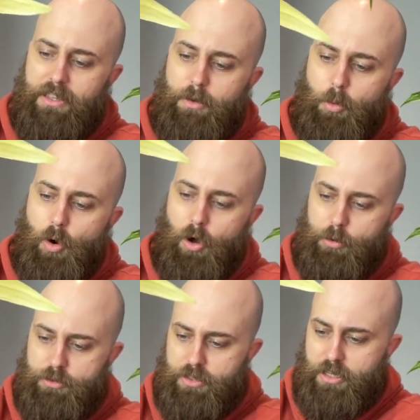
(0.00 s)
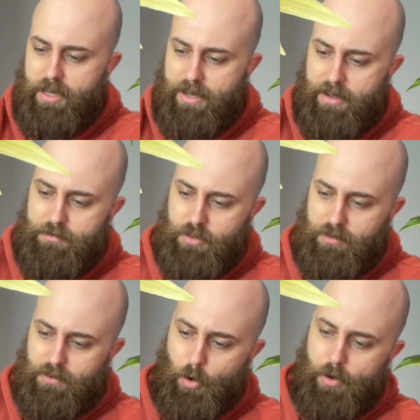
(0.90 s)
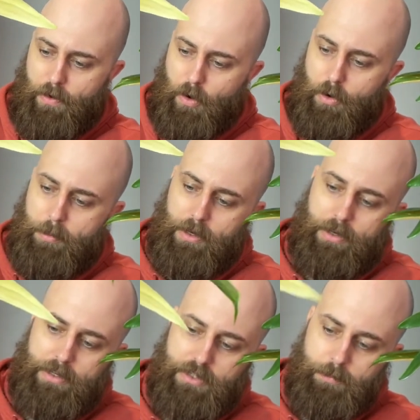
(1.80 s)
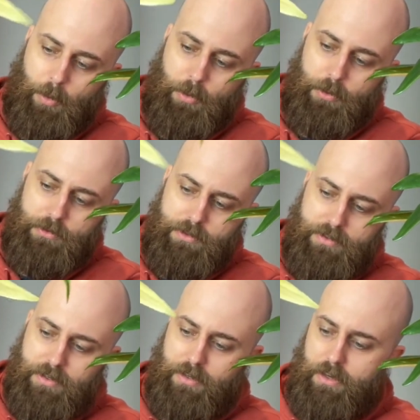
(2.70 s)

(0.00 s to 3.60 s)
The more holes that you have sort of open and exposed,